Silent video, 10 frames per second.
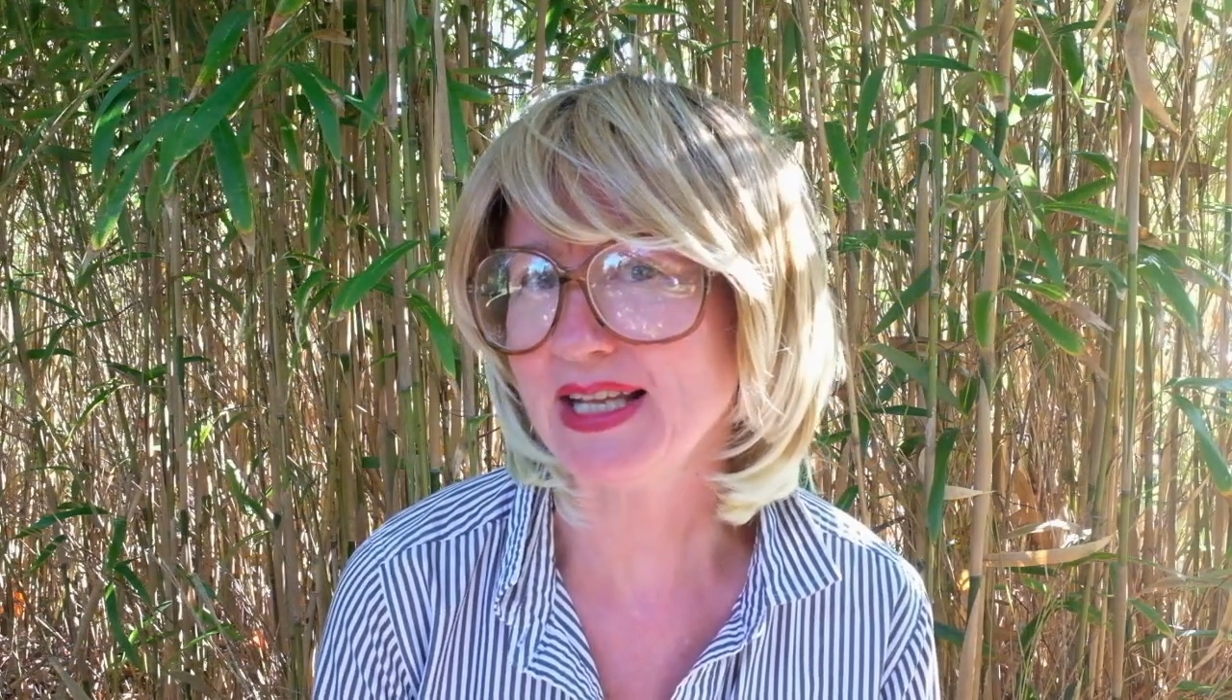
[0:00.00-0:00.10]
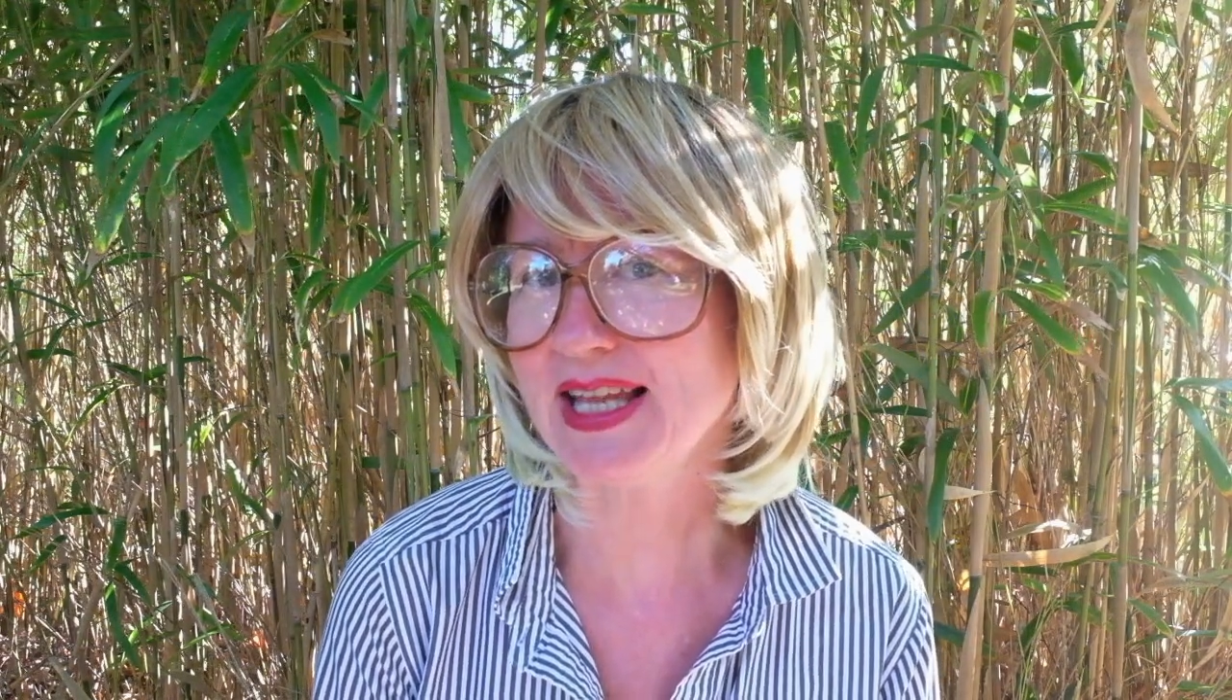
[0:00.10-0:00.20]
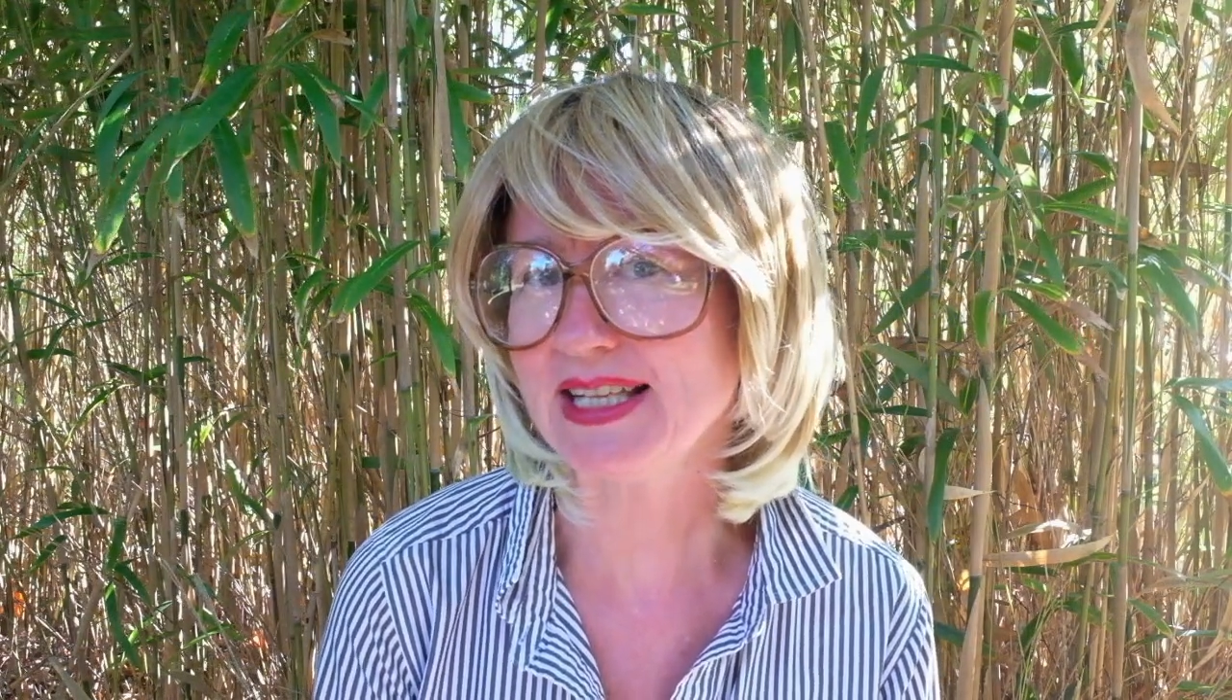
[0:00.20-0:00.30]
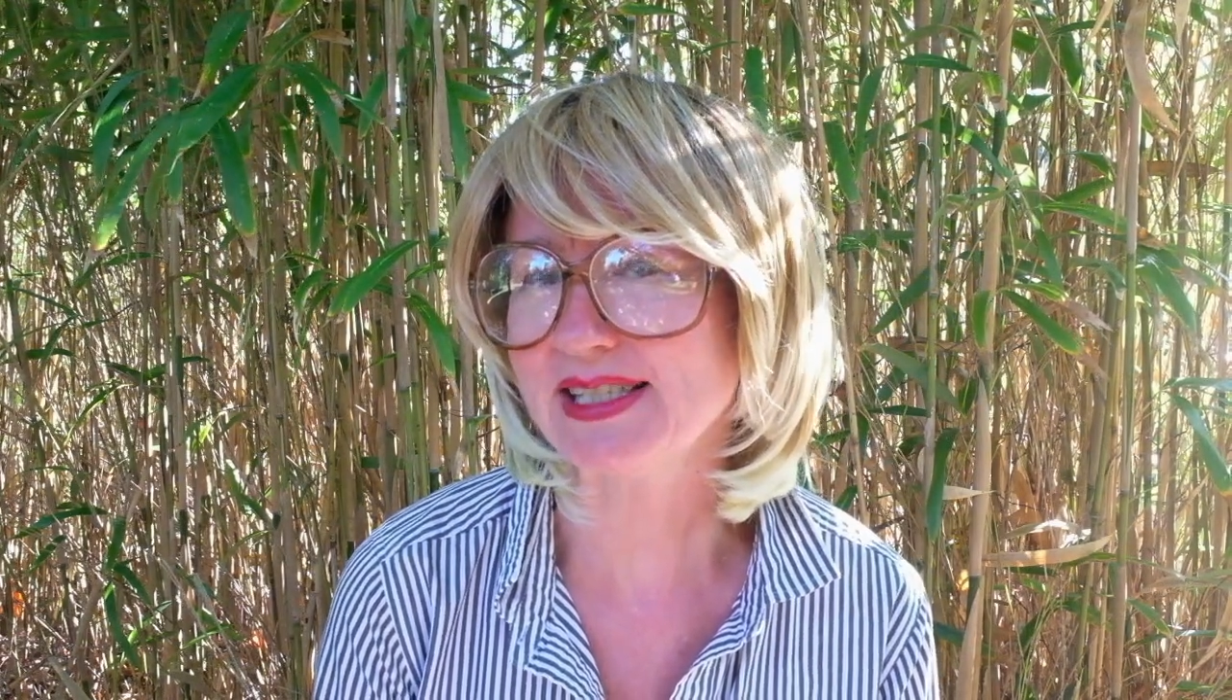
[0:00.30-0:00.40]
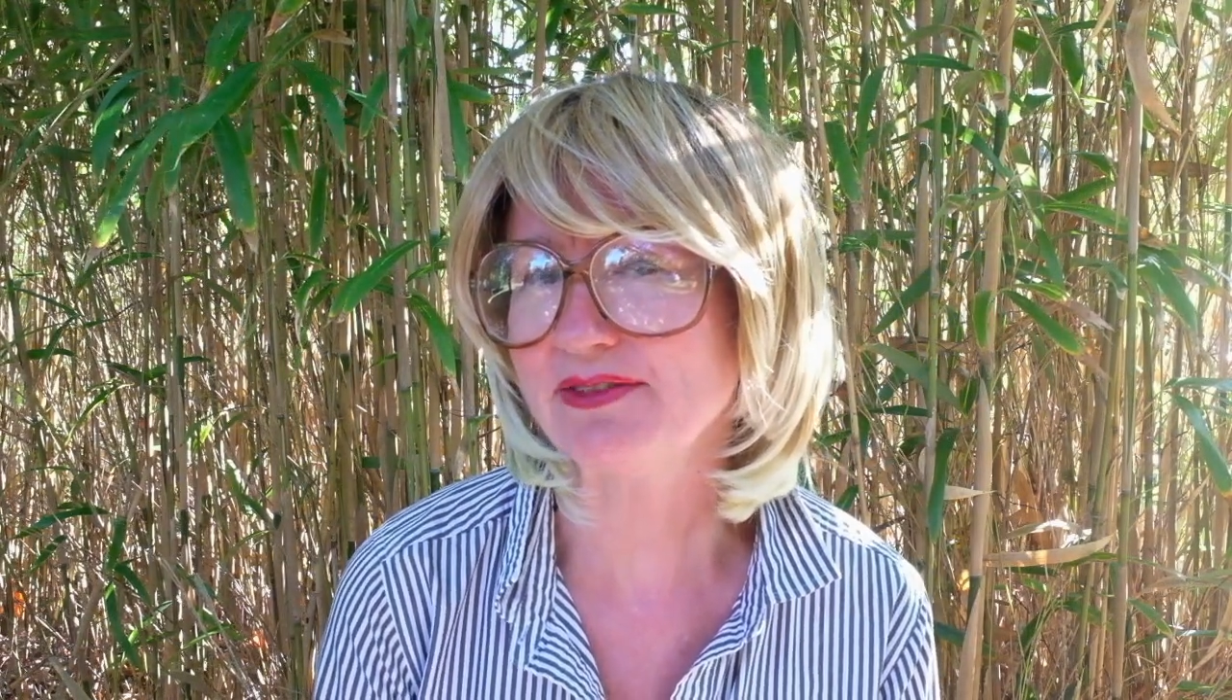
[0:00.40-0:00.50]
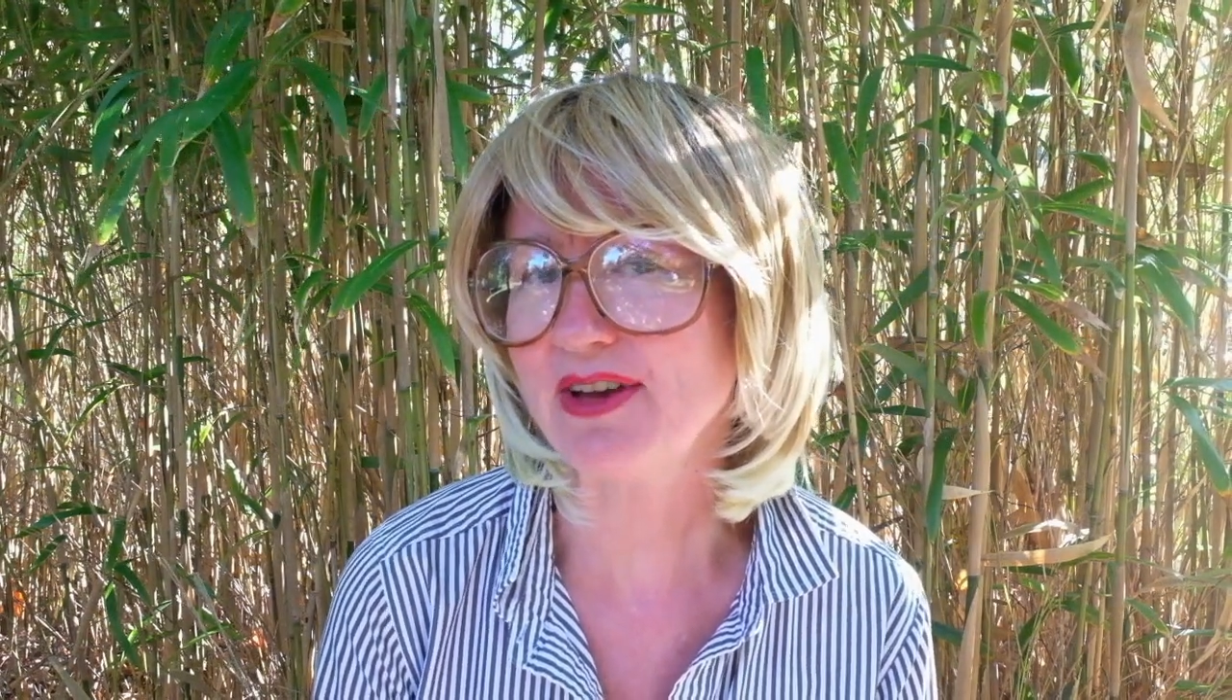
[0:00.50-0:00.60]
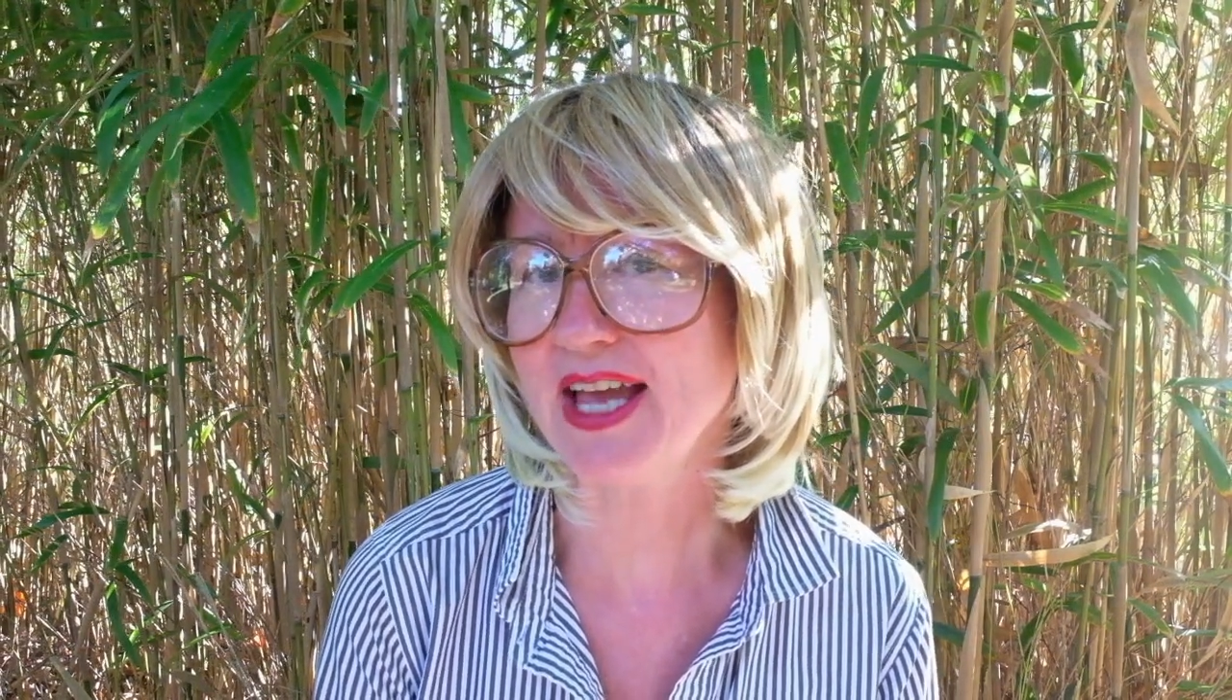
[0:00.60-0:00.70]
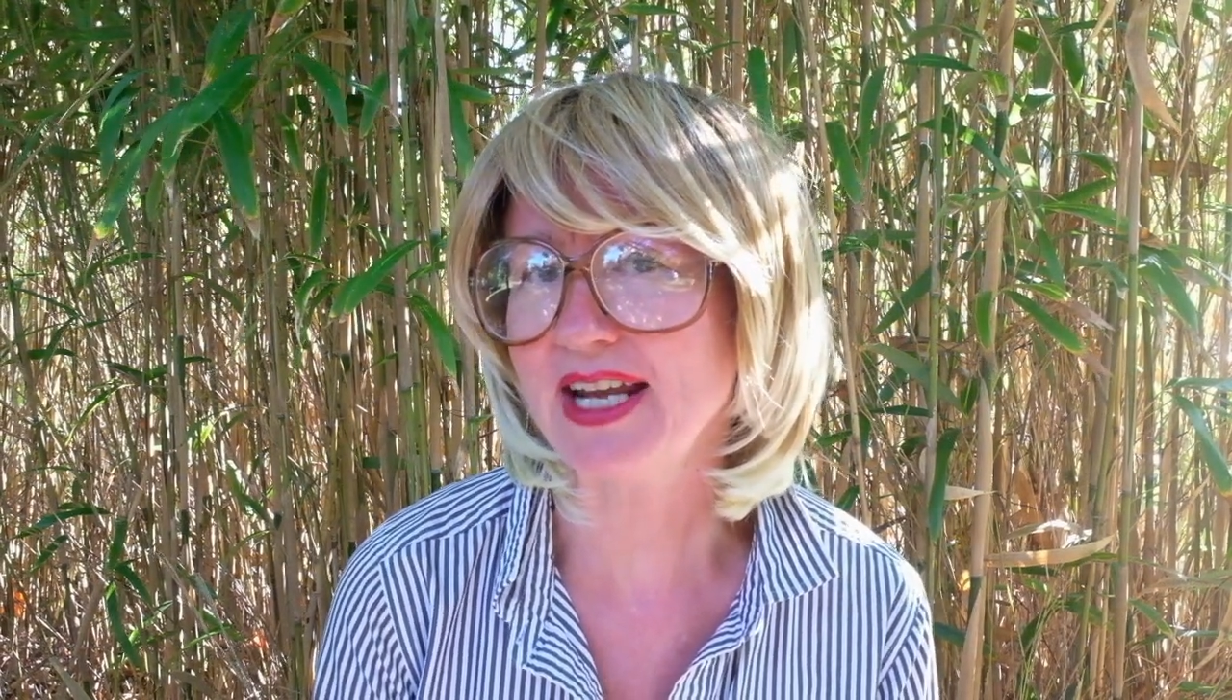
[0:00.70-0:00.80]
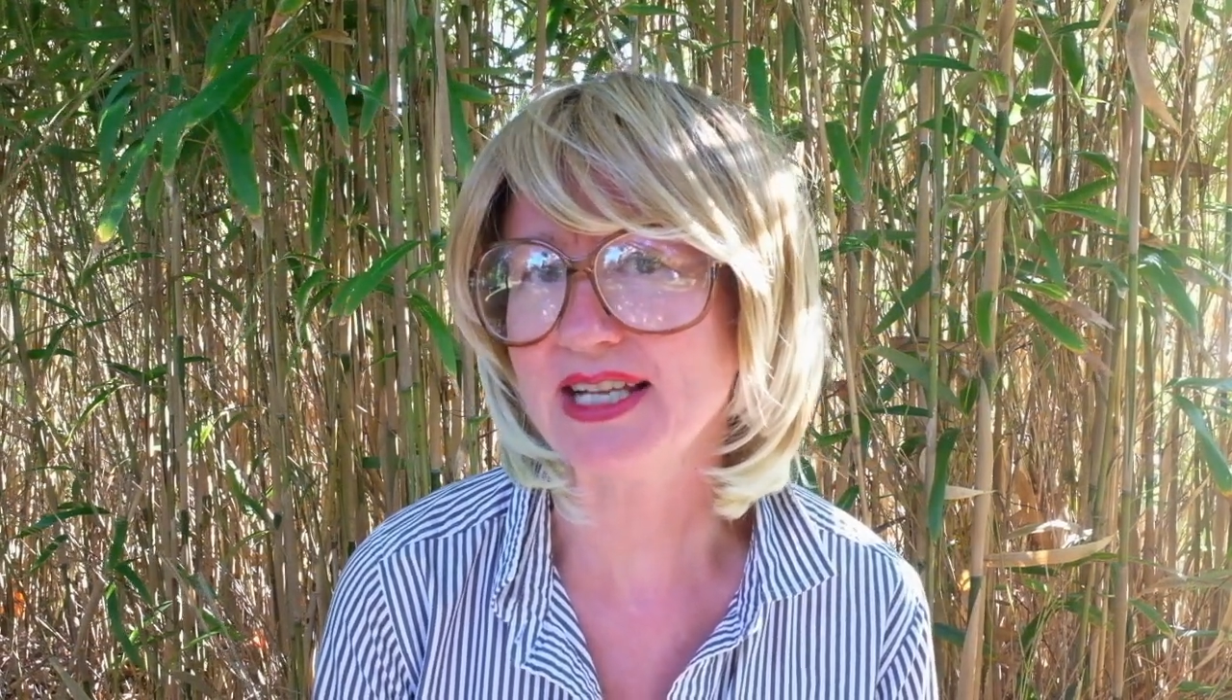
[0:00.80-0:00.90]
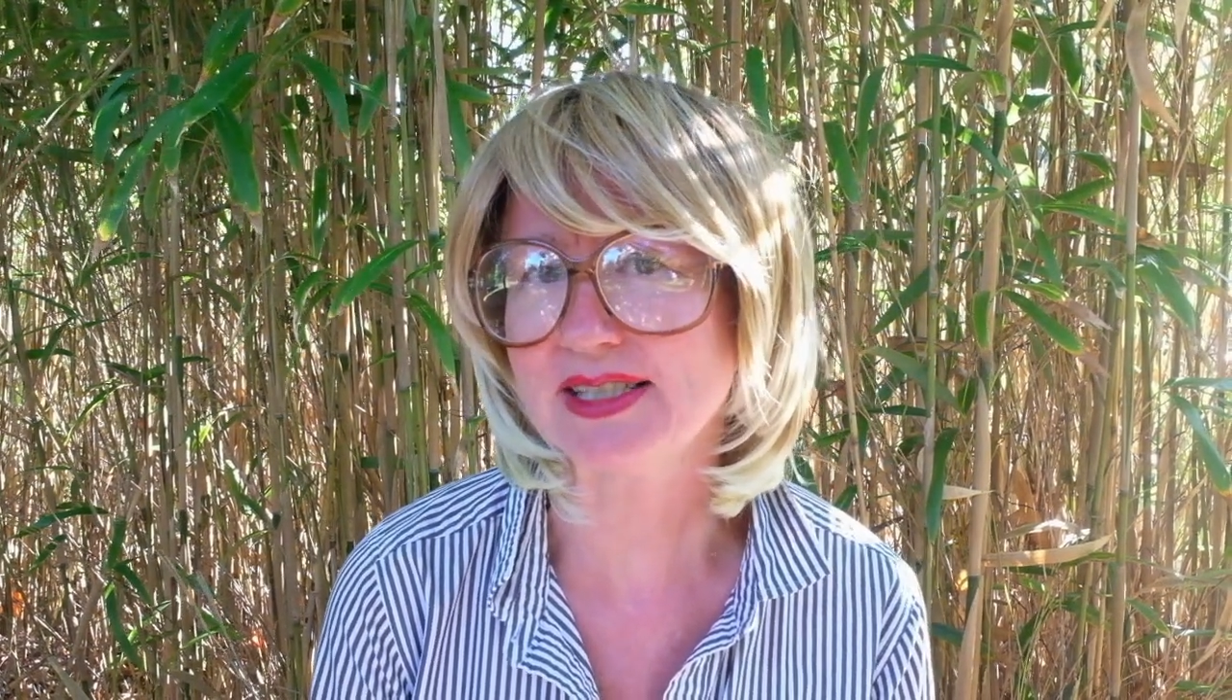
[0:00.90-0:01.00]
classified